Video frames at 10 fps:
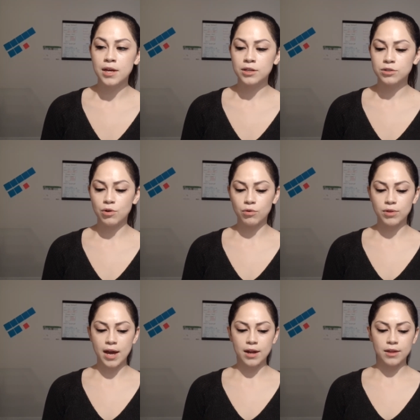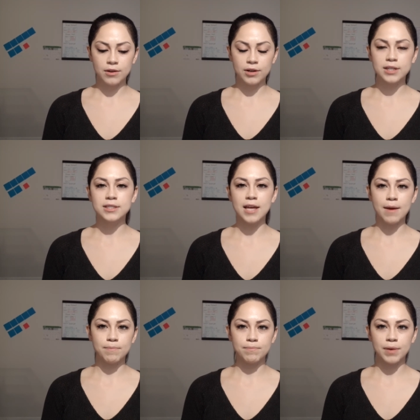so that there is
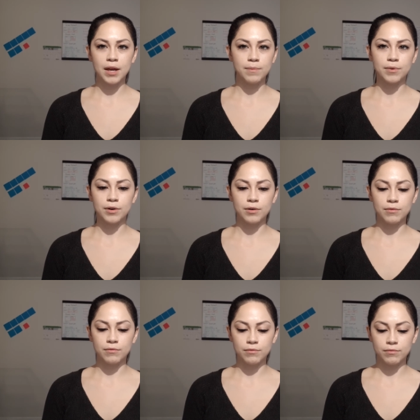that paper,